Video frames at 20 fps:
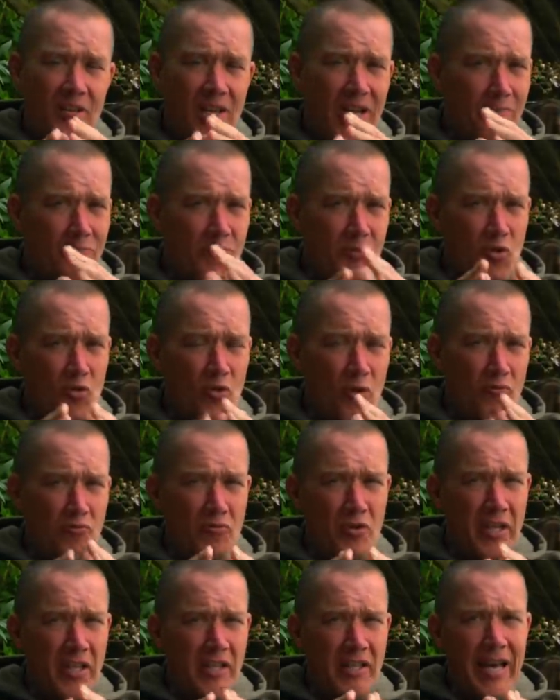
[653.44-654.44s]
I'm sort of
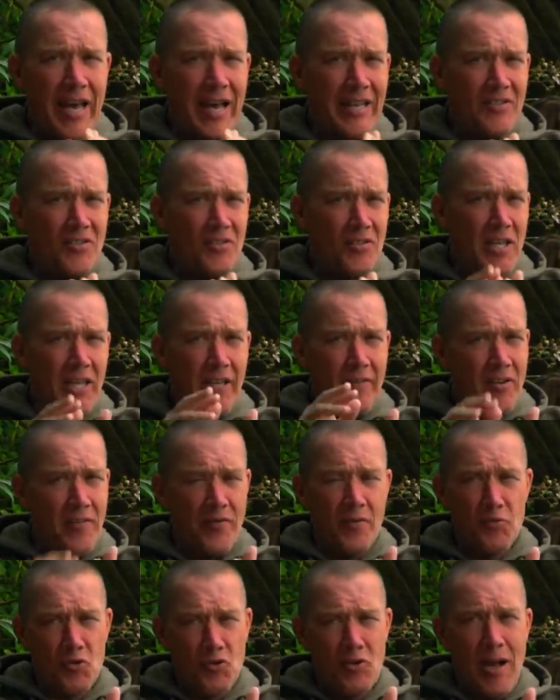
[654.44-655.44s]
really hesitant. Even if
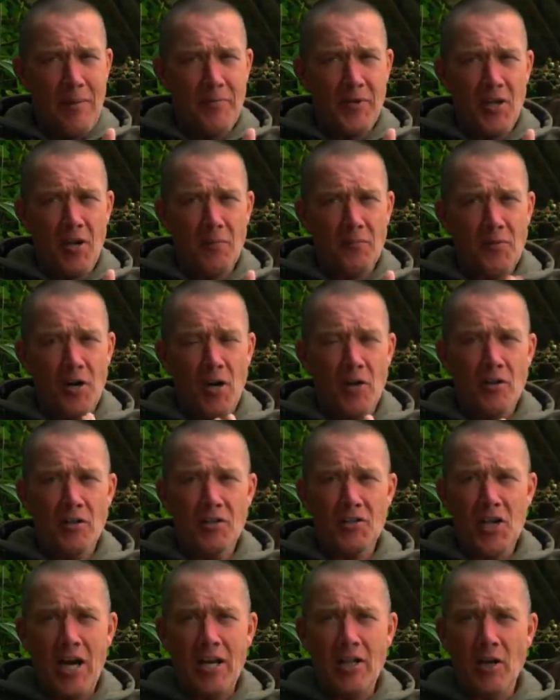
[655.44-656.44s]
I'm tramming on a
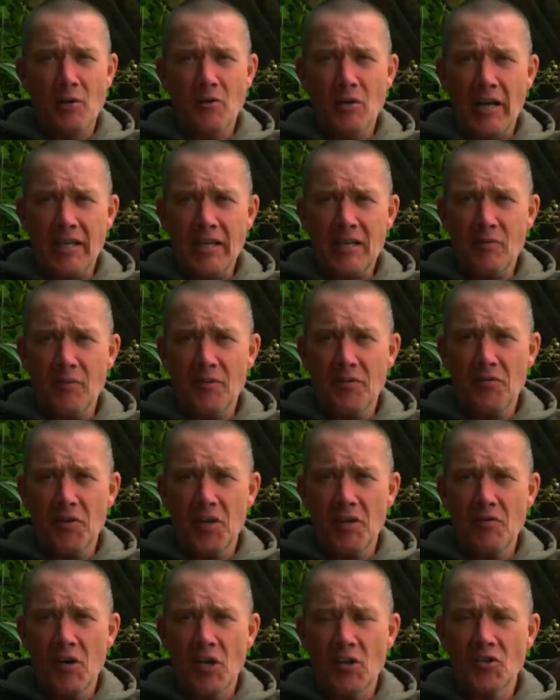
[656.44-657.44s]
shallow lake with
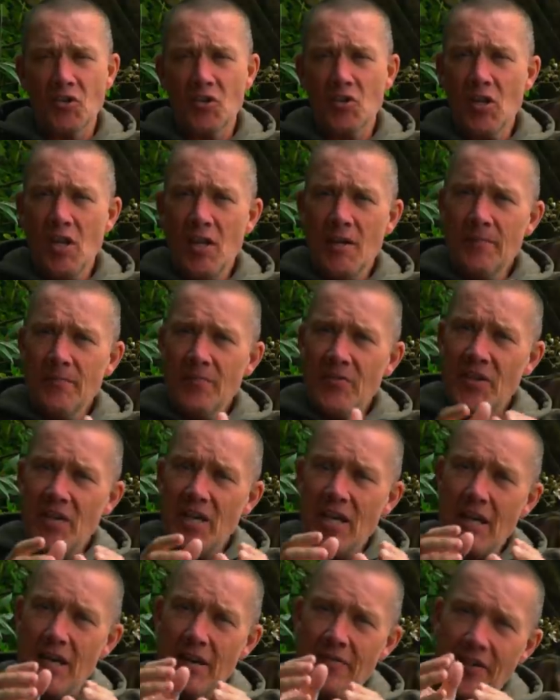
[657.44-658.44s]
three rods,
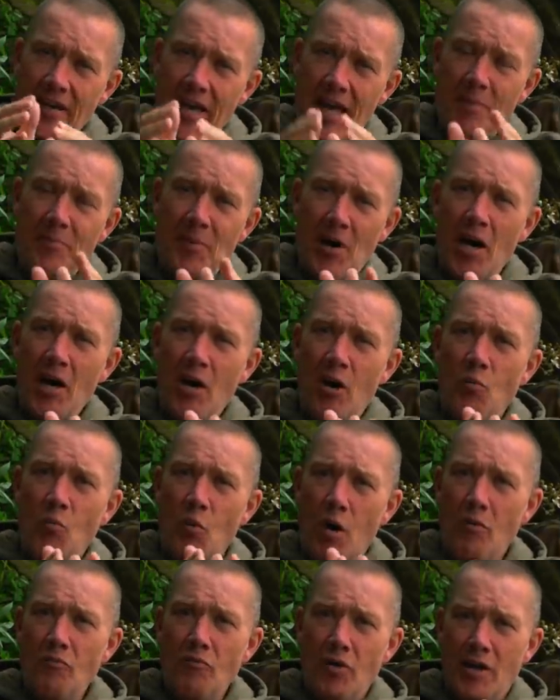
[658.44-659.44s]
if I get a bite on
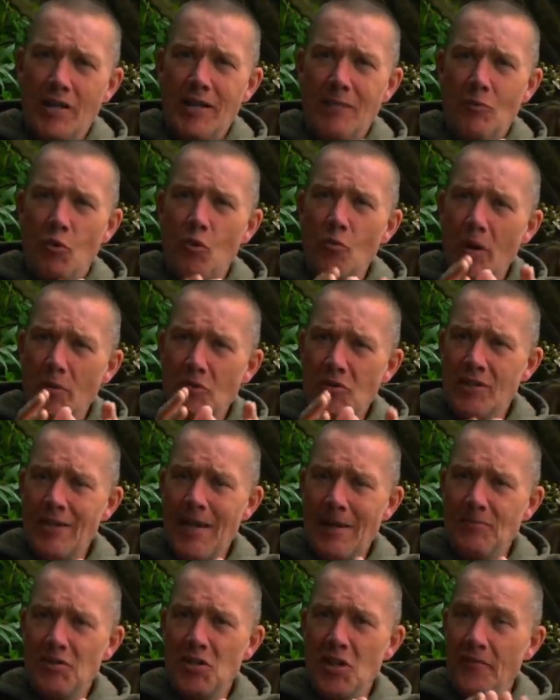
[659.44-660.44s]
one rod, I'm almost
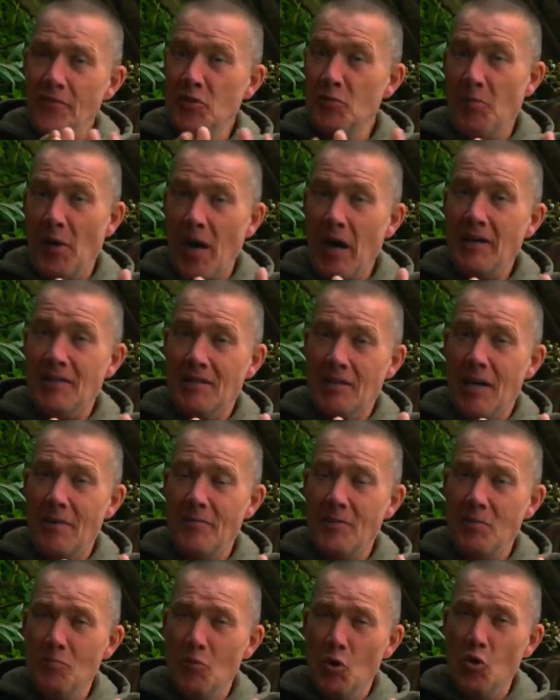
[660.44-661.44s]
tempted. If it's bite time
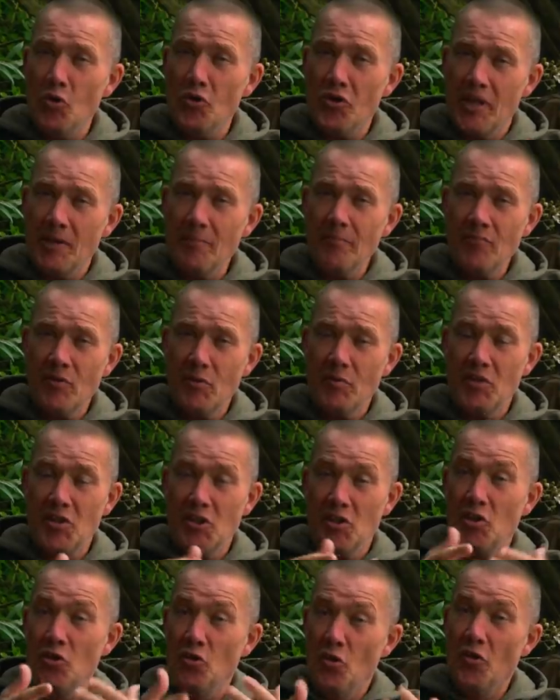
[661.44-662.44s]
morning, which
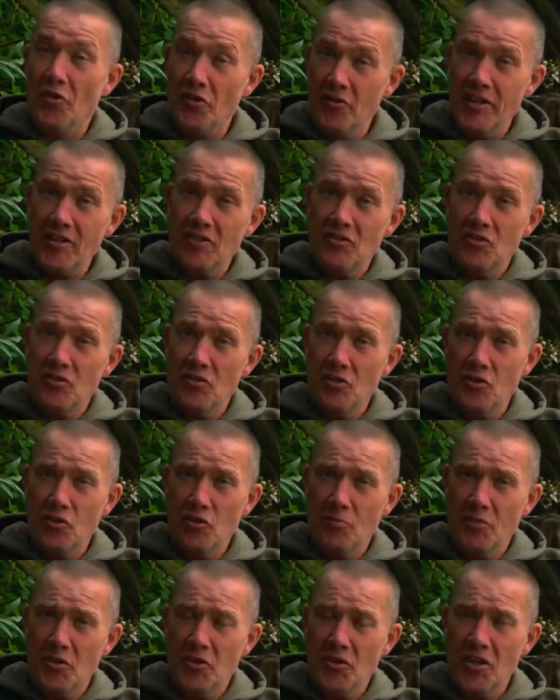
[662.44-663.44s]
is another instance you
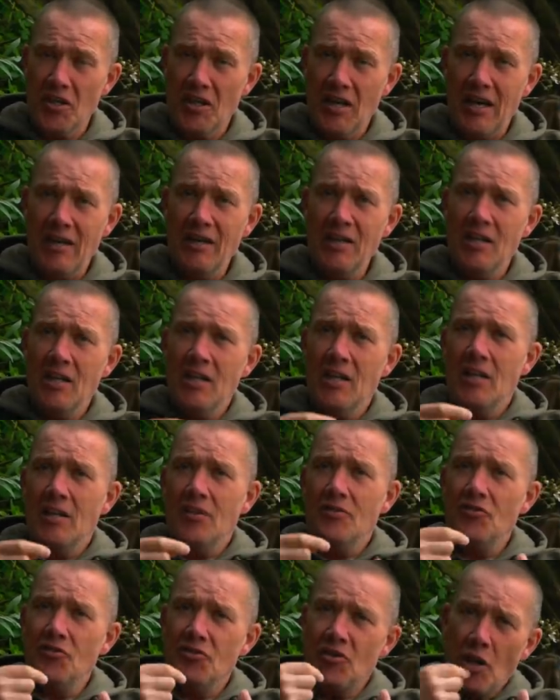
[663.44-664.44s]
should be looking at,
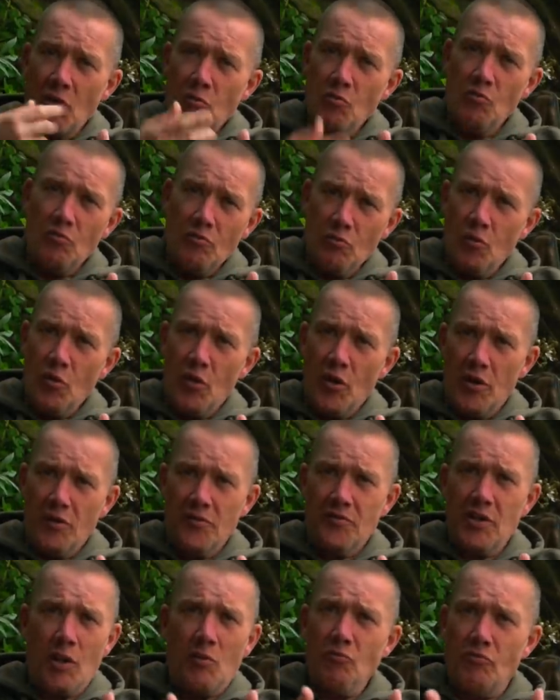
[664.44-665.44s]
don't
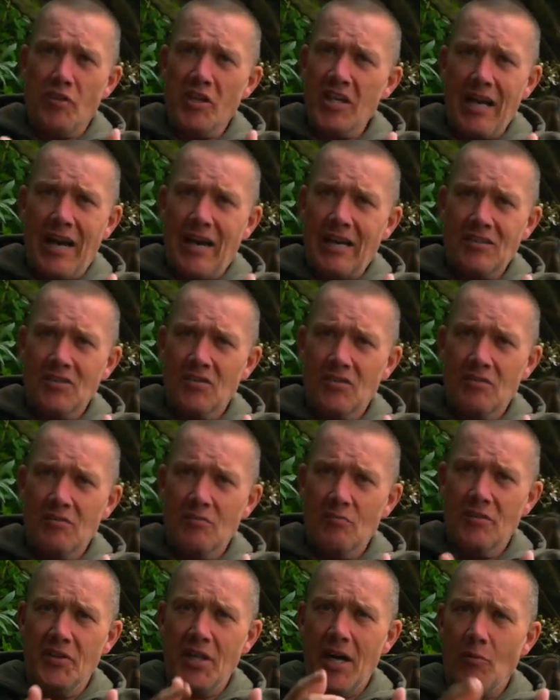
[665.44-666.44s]
recast
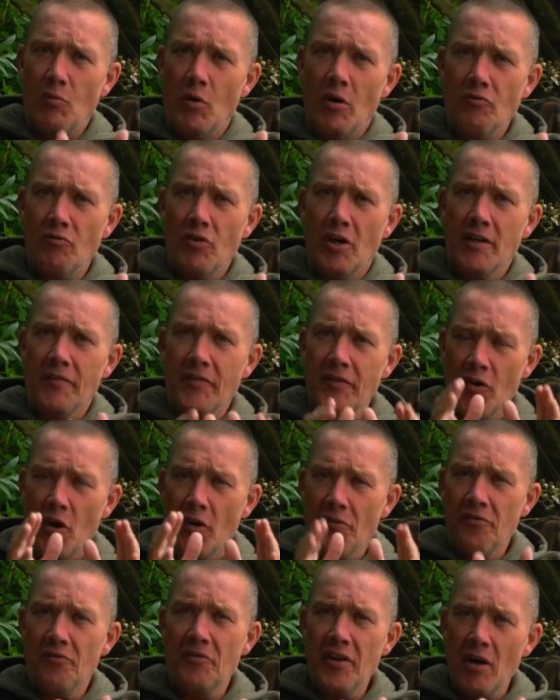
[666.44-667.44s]
with that one rod. If you've
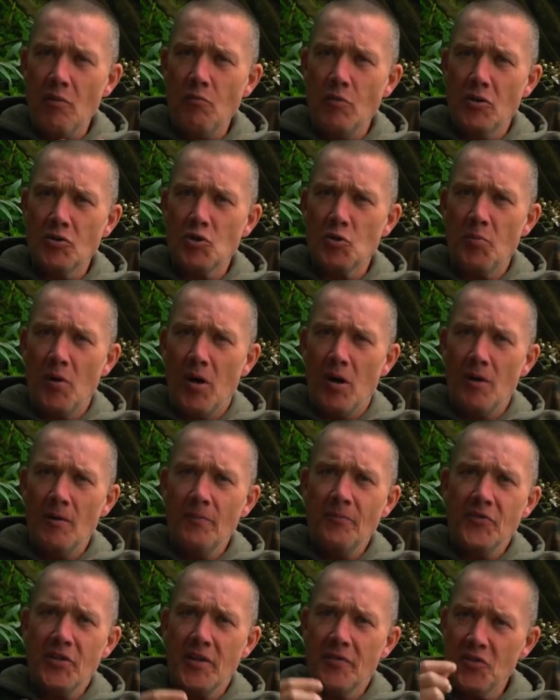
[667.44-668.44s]
got three on one spot,
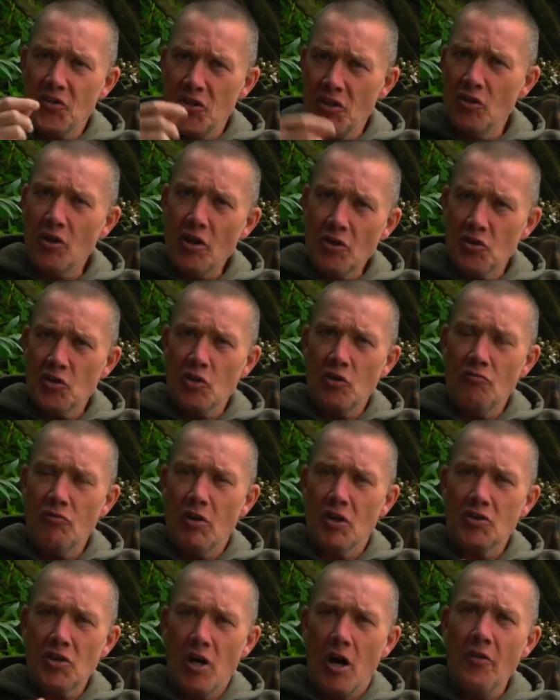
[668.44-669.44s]
you've still got two
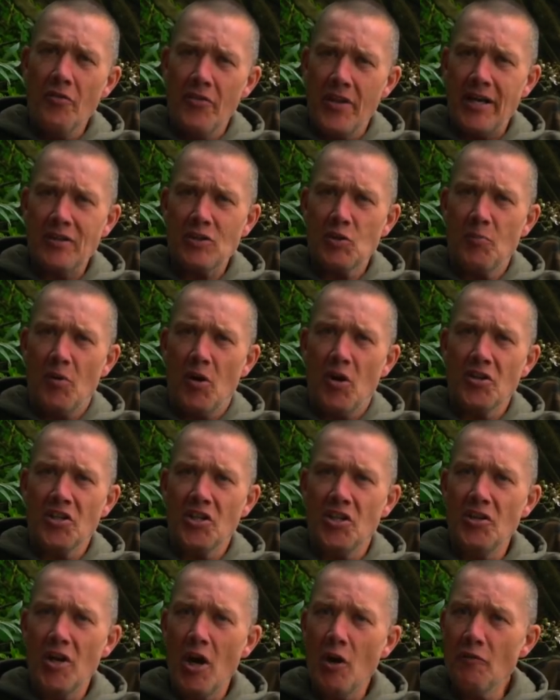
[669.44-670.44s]
rods on that spot,
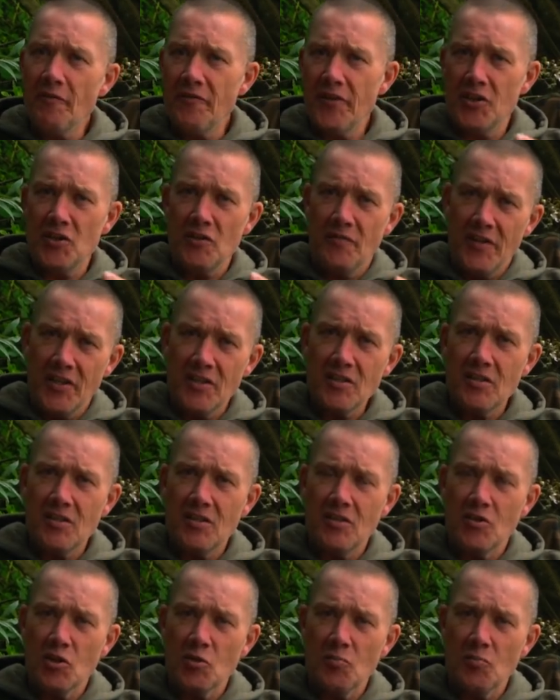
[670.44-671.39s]
you know fish are visiting the